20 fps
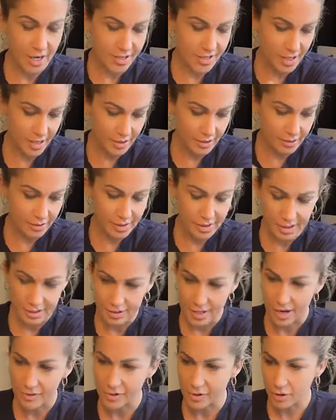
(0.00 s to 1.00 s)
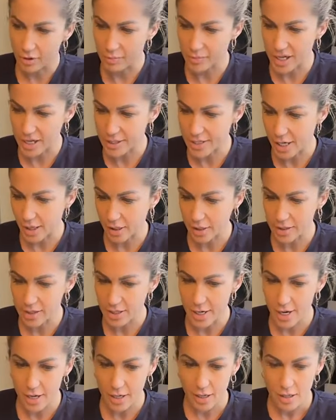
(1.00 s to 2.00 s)
had to have a lot of blood taken
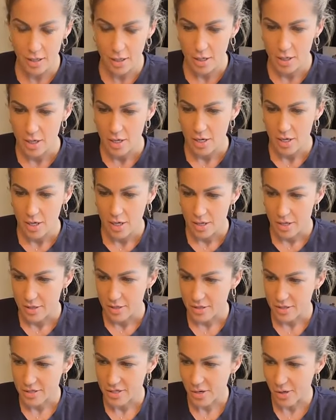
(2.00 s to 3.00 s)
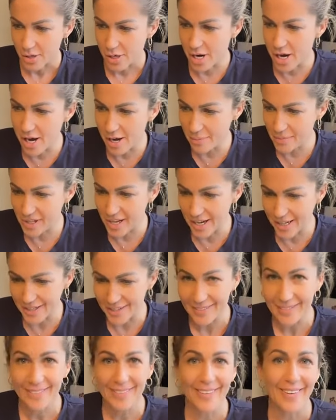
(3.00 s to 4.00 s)
today. So I'm
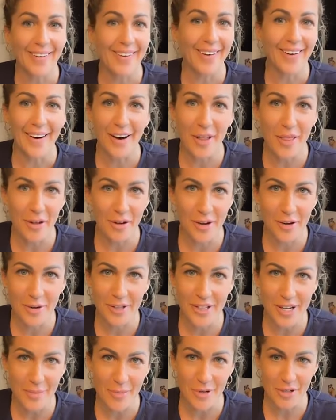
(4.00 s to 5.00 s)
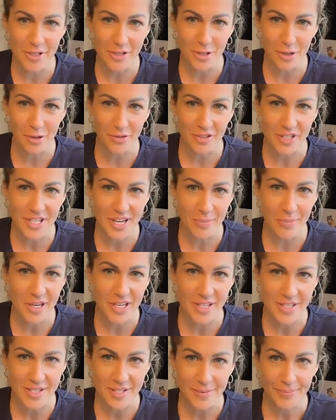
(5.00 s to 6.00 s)
like, I thought I would come on and talk for 10
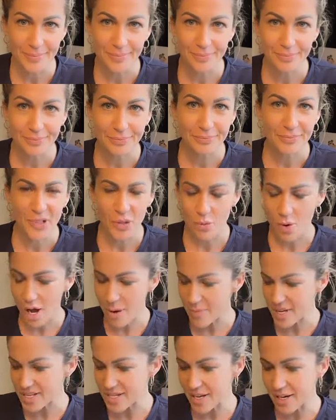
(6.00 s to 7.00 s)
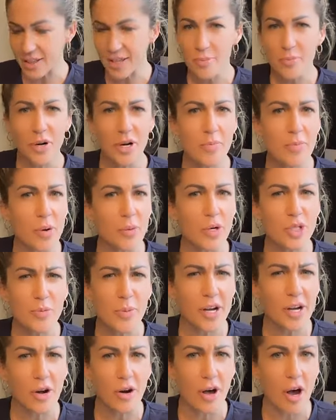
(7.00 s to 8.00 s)
minutes. Why am I suddenly putting my
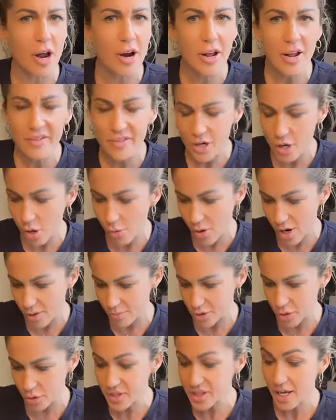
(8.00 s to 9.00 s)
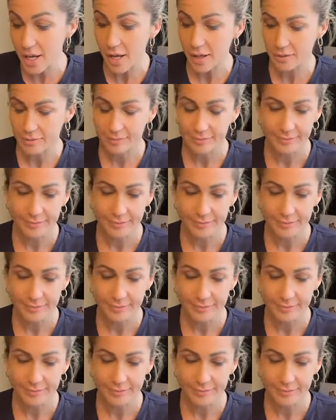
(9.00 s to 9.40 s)
watch back on? I don't even know why I'm doing that.